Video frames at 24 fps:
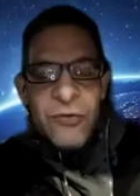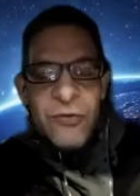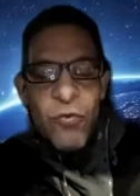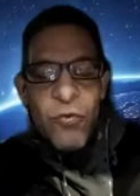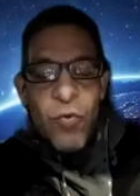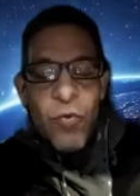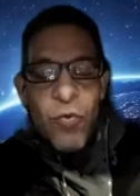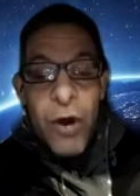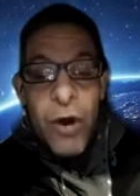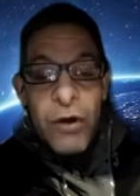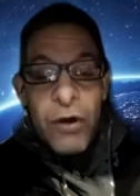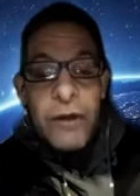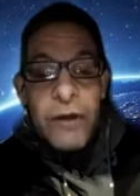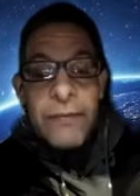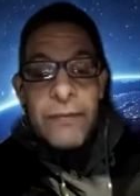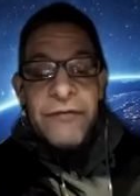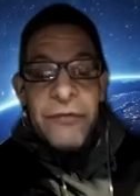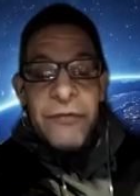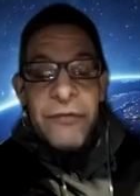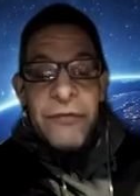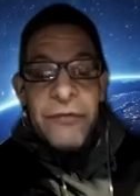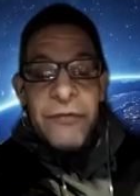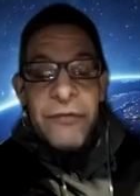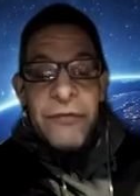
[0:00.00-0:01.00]
Welcome
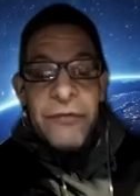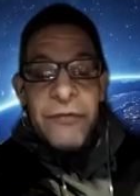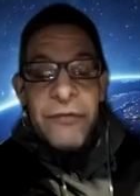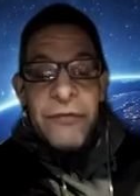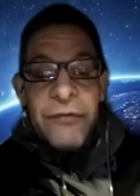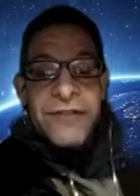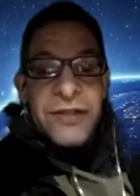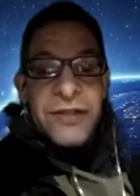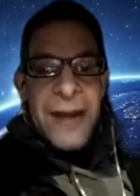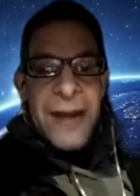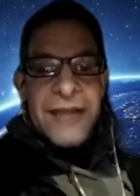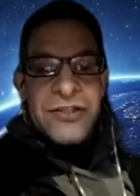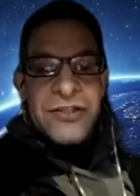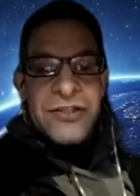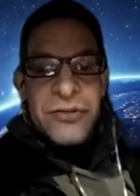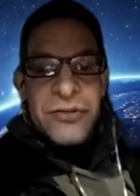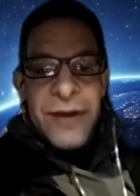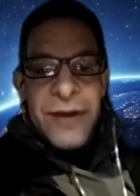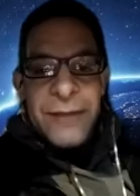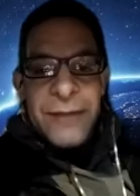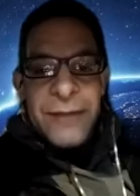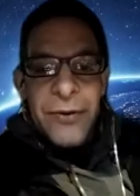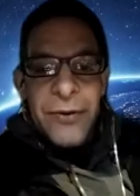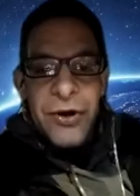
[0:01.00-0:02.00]
everyone to the
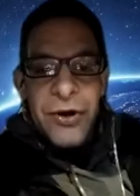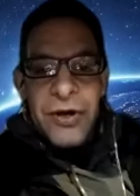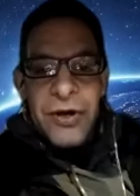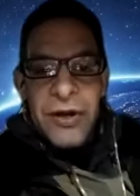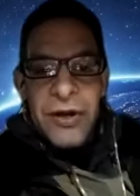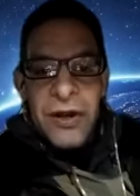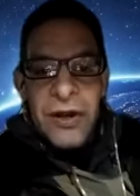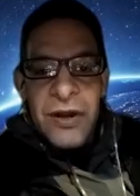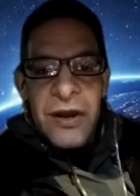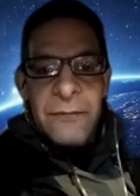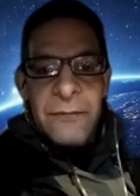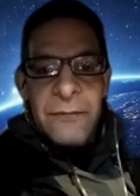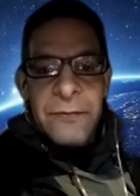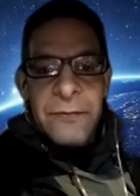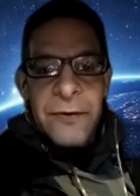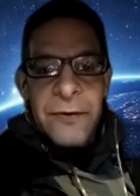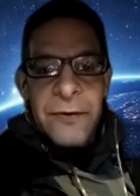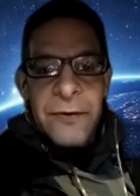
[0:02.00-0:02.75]
Mastermind Book Club.